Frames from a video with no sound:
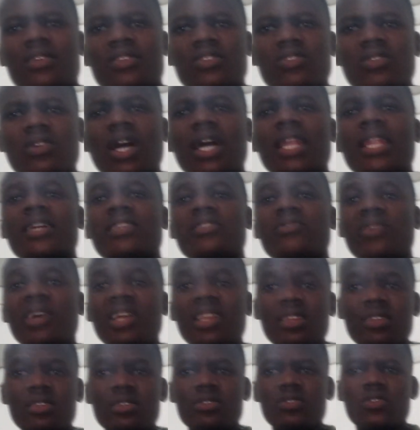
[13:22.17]
You can as
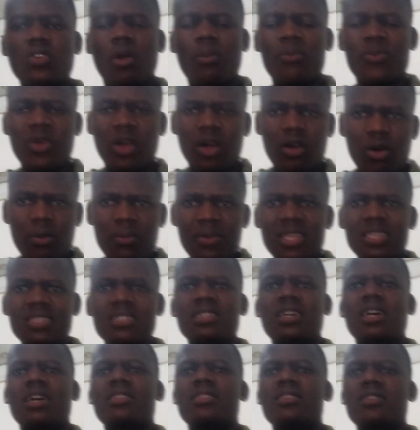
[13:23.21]
well drop your
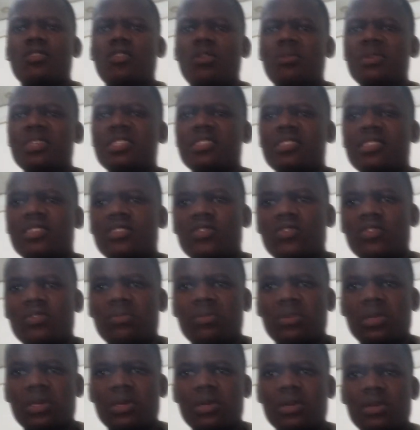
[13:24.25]
comment at the comment
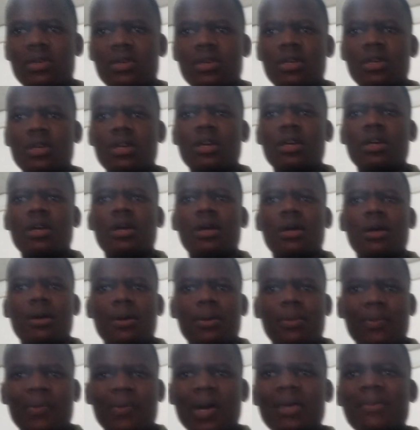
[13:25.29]
section below.
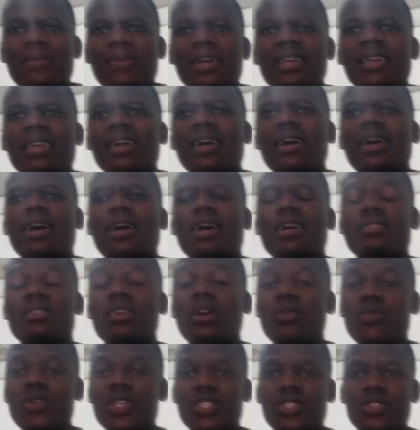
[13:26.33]
Bye bye, as
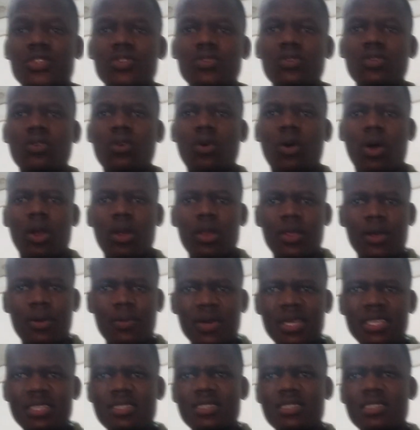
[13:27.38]
I wish you all the
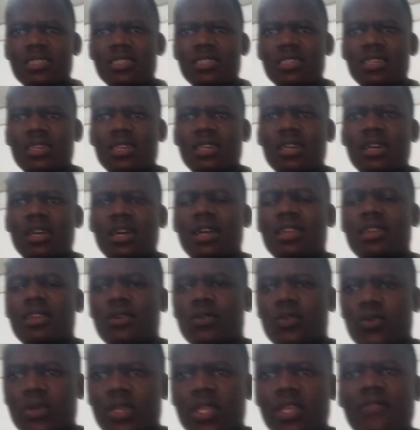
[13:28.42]
best and
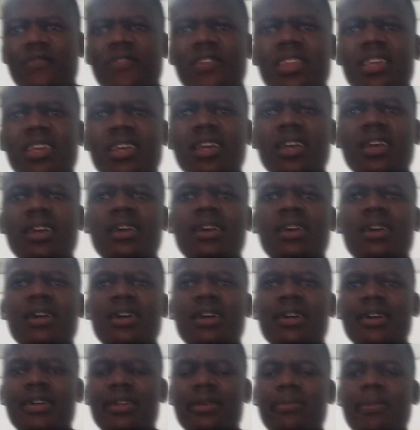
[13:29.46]
a good evening.
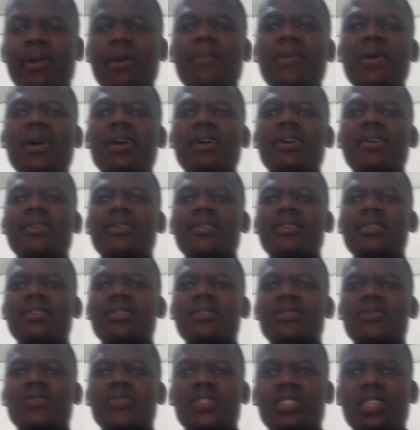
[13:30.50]
Remember
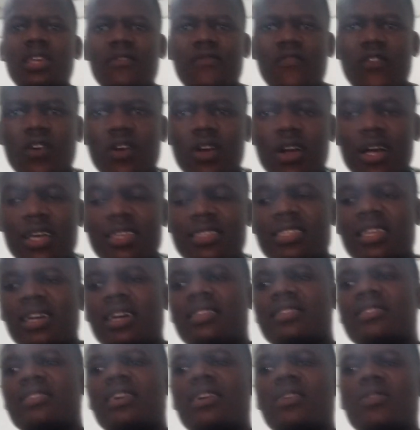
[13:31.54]
to stay focused
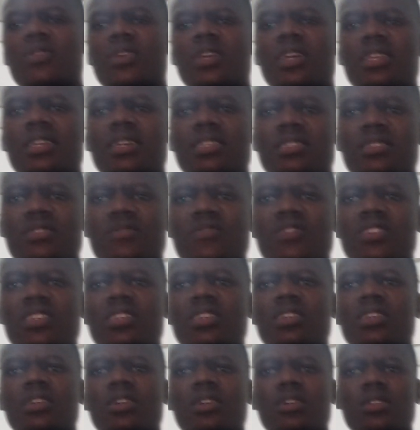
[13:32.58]
at Zion Kenya
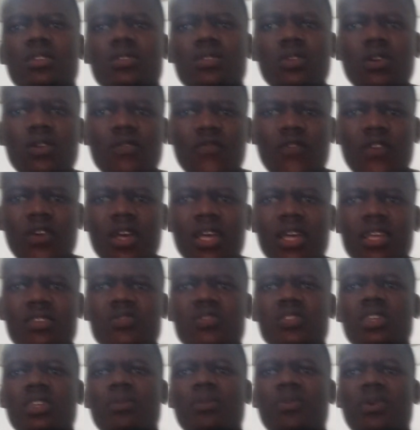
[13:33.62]
TV. Don't forget
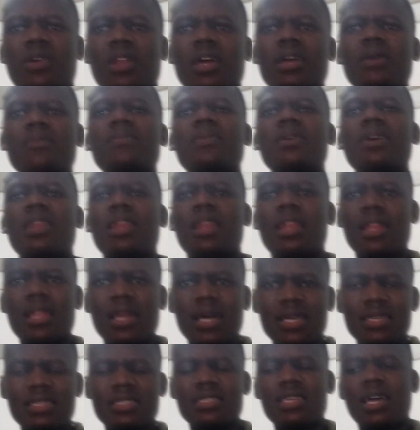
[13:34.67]
to subscribe,
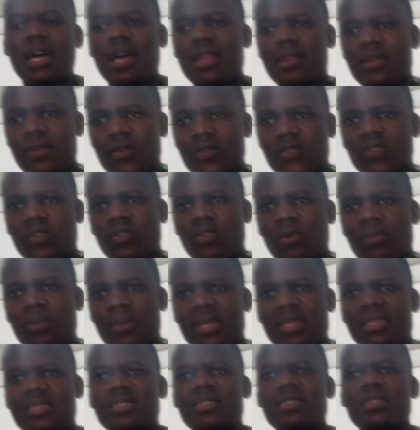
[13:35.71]
like and also
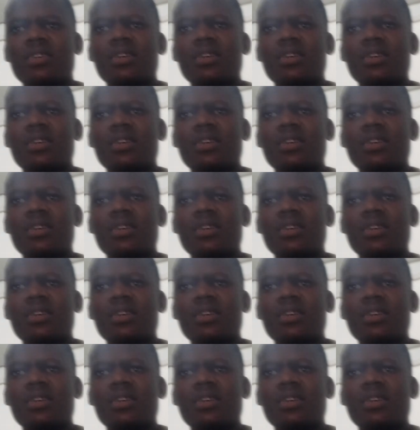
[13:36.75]
comment.